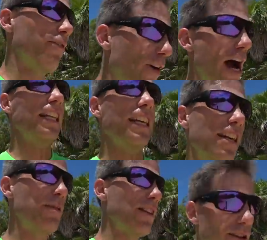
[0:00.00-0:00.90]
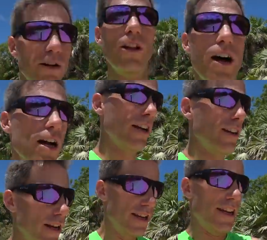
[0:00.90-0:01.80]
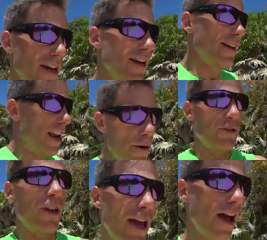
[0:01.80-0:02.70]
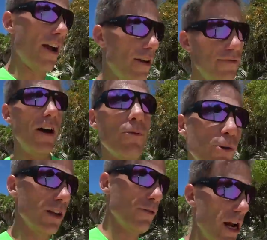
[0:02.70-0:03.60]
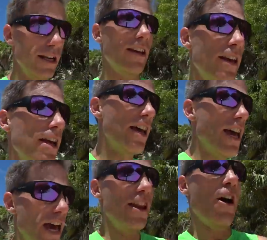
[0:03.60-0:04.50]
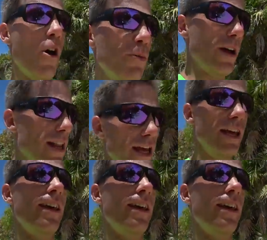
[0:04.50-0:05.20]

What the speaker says: Finally, it had been so long that I felt really ready and open